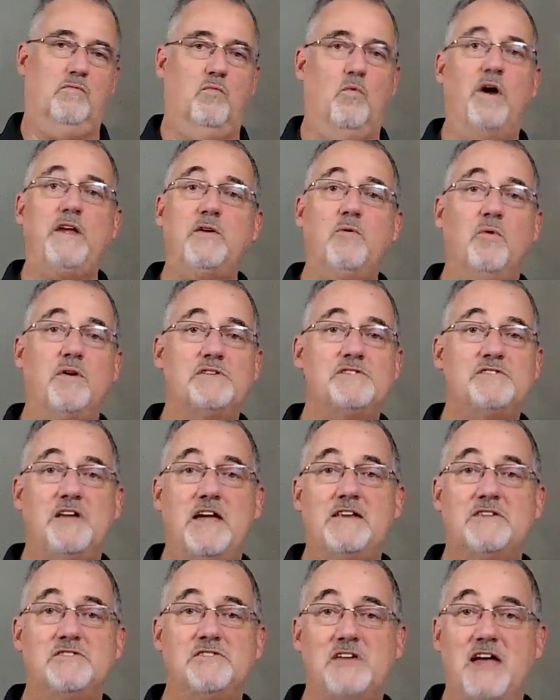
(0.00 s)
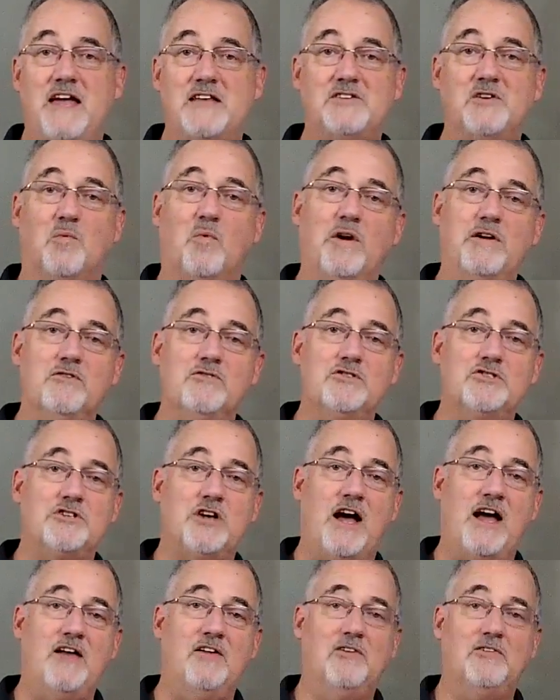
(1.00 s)
what you want to say to Santa, what your
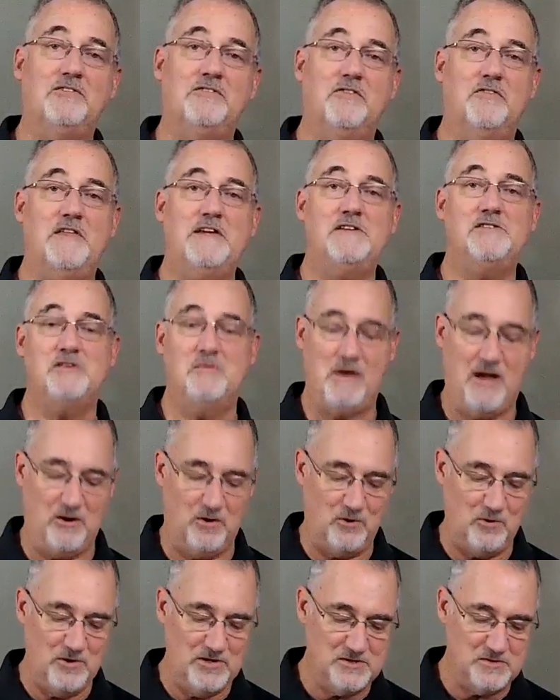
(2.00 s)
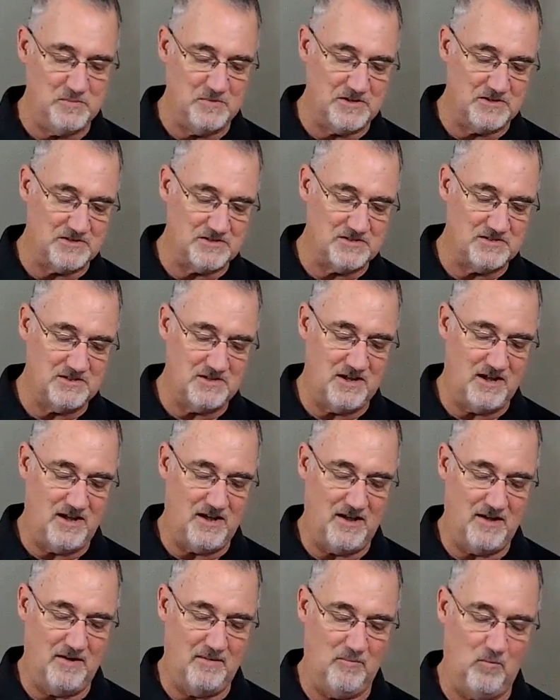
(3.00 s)
child thinks about Christmas,
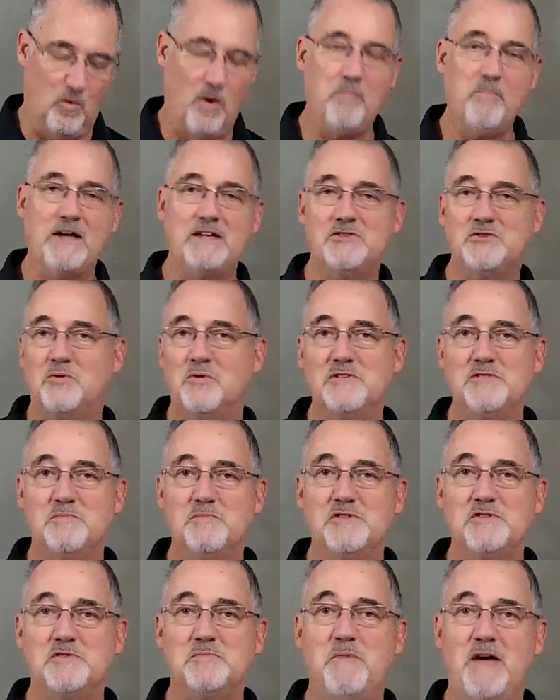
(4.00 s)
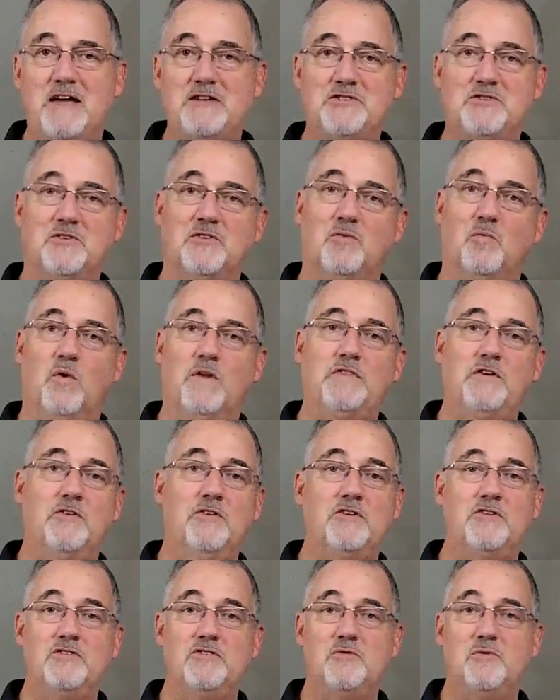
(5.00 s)
what makes Christmas special, what they're
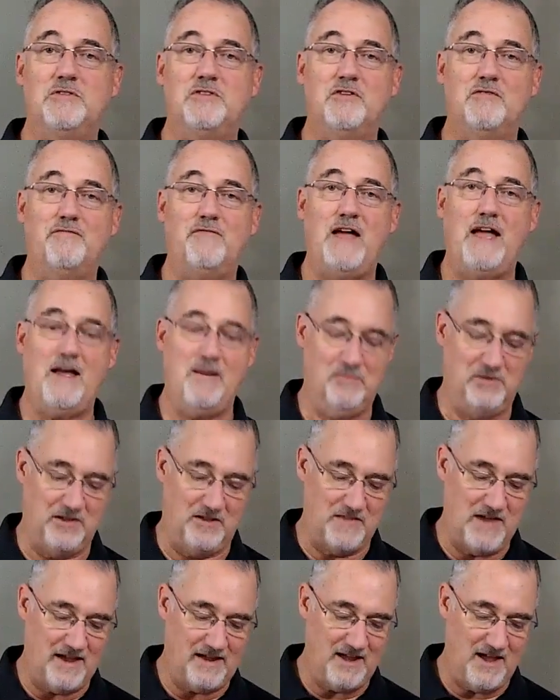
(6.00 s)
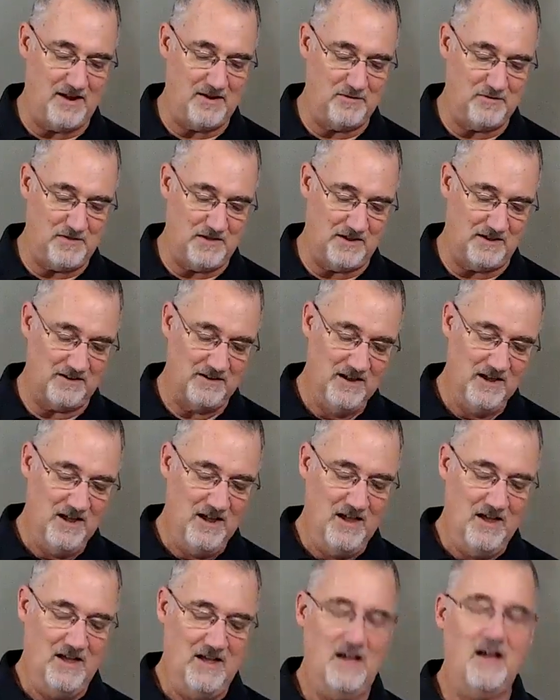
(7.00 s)
going to do with their family, that kind of
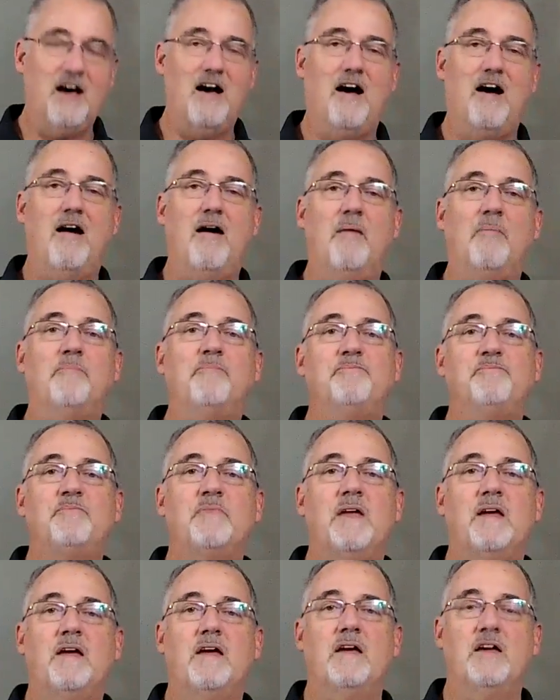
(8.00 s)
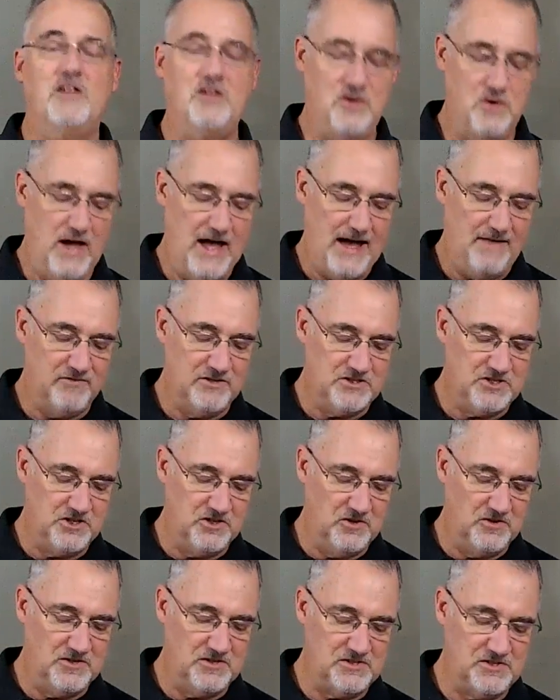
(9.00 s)
thing. You have
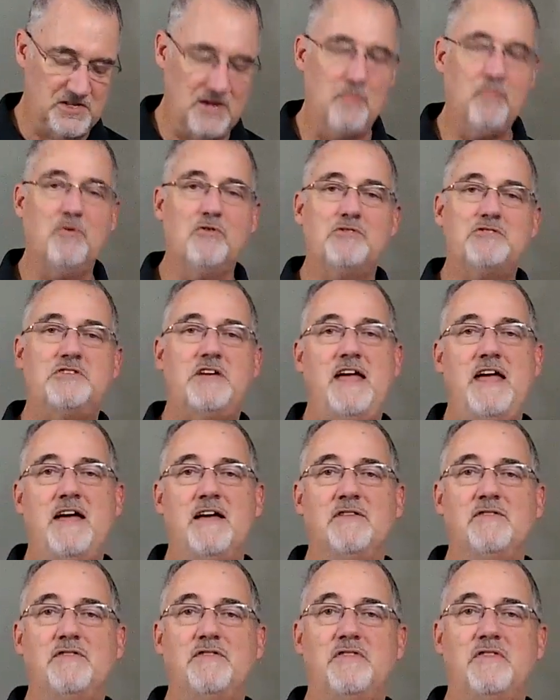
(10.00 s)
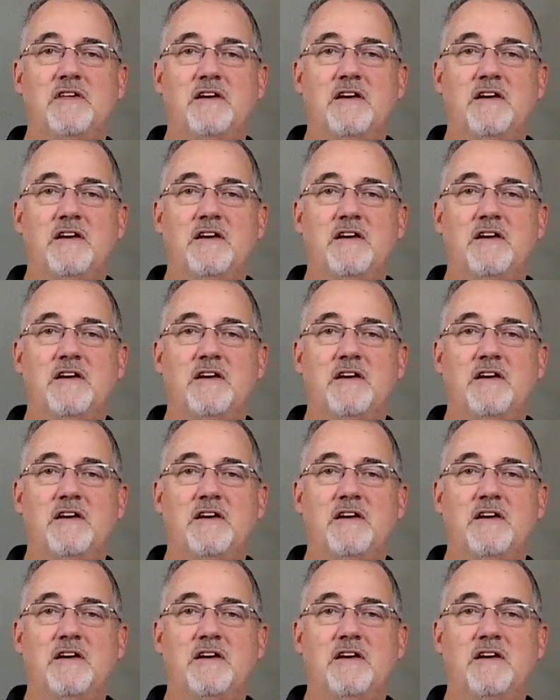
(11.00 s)
until December 10th